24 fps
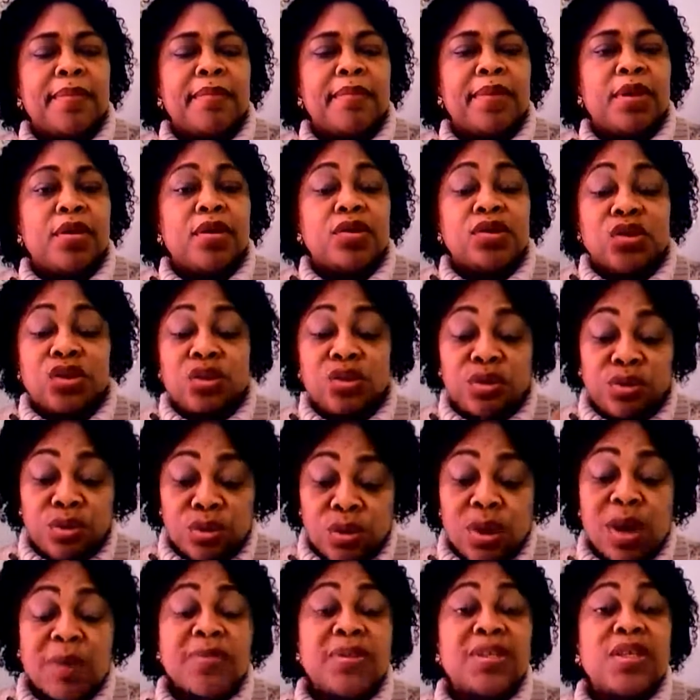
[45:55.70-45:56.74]
because
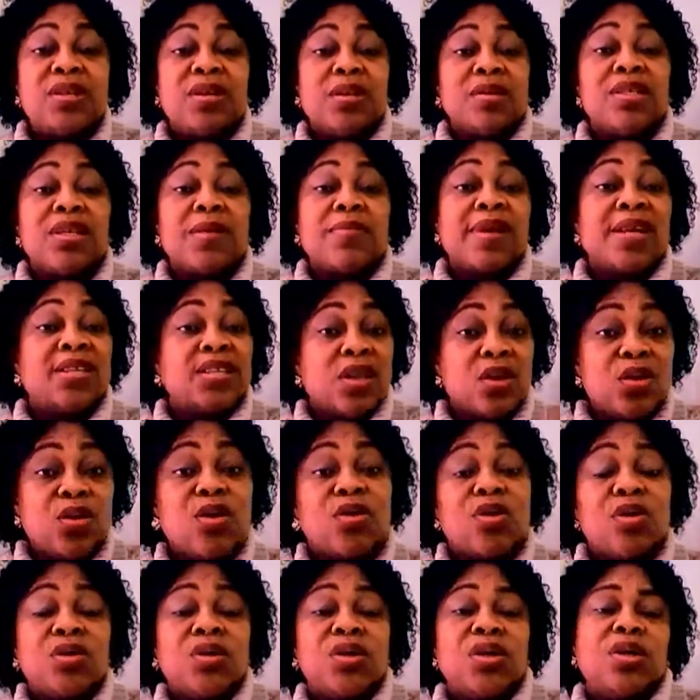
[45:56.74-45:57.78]
you have seen yourself as a
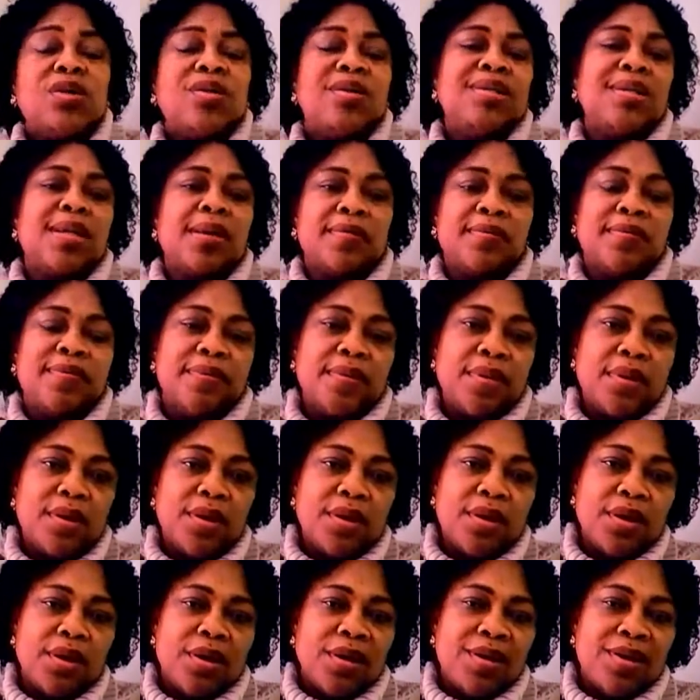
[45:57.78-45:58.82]
God unto yourself.
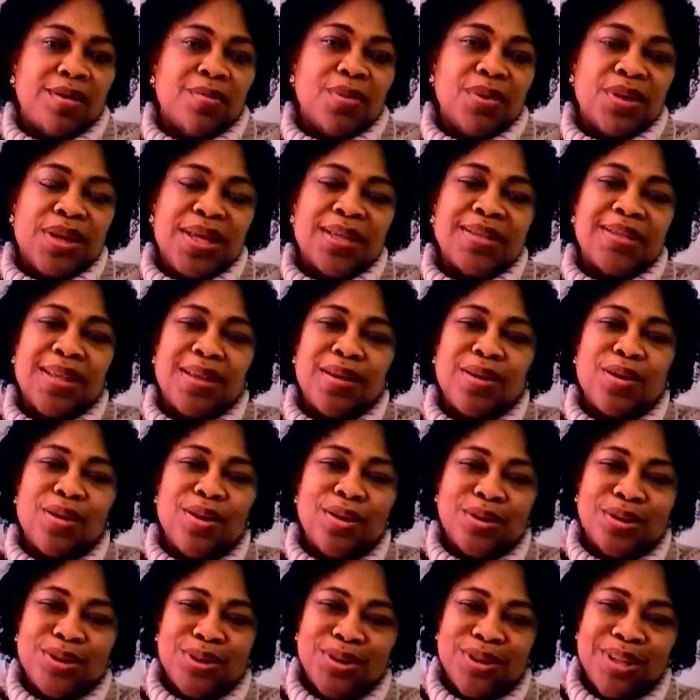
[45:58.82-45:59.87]
But there is a
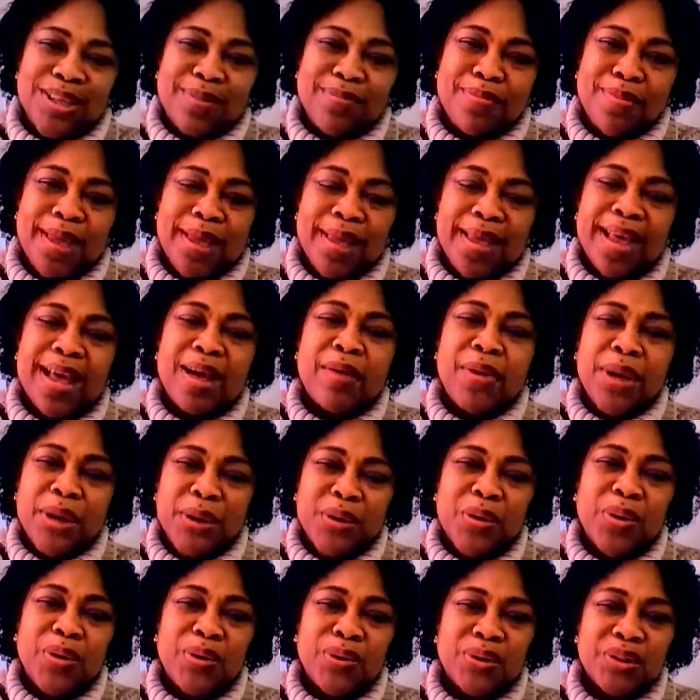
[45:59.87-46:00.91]
God, Amen, our
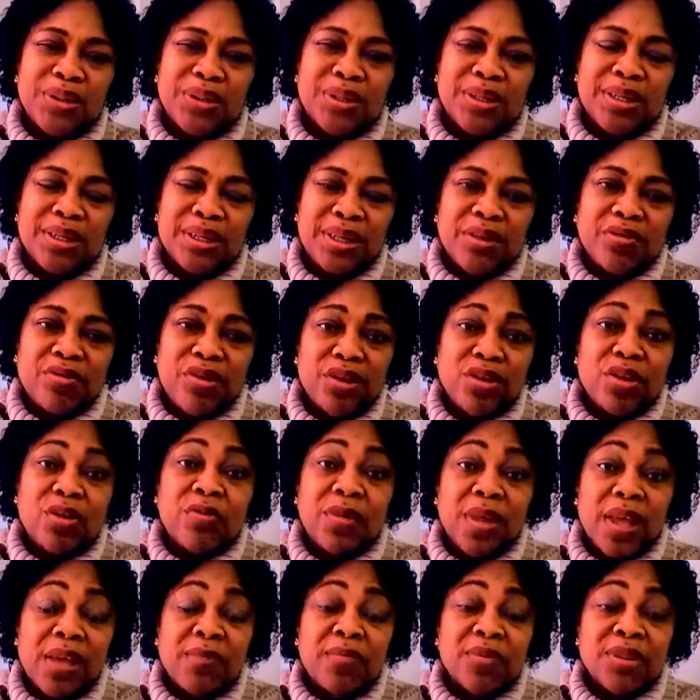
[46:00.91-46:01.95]
God, the creator of
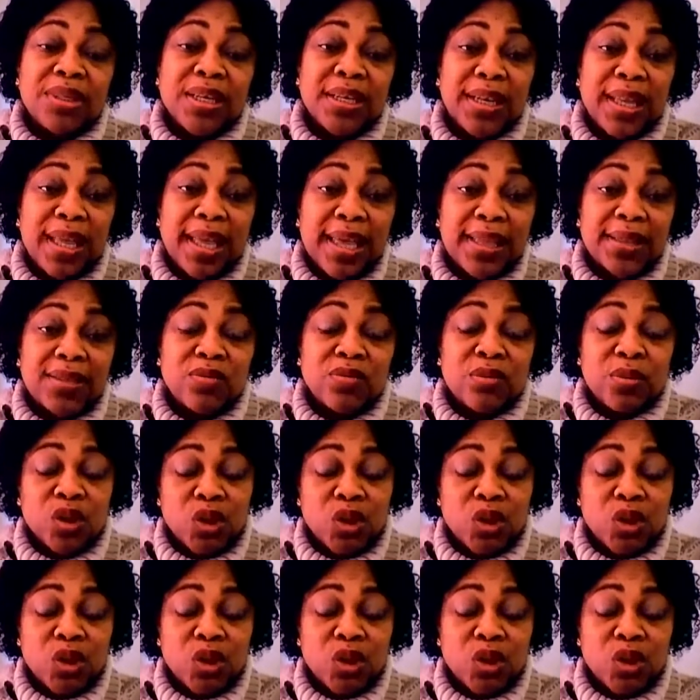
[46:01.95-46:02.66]
the heavens and the earth, we